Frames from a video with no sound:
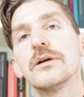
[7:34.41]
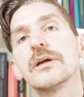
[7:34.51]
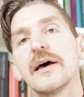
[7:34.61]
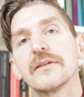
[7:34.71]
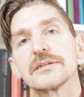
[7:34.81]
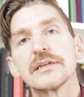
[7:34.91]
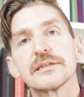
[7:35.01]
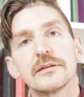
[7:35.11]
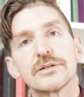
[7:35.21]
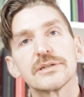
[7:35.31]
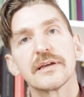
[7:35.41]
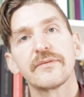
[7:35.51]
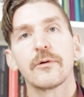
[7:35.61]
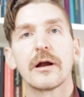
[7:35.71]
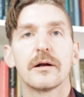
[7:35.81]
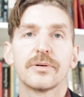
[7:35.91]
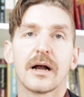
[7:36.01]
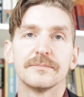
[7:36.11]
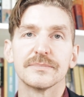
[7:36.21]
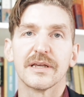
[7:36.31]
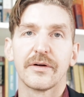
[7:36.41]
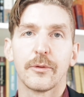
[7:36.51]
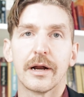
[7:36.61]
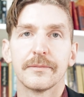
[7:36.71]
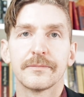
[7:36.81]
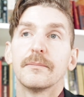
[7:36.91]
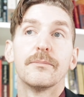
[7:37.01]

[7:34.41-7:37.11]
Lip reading: You can either see solutions everywhere or problems everywhere.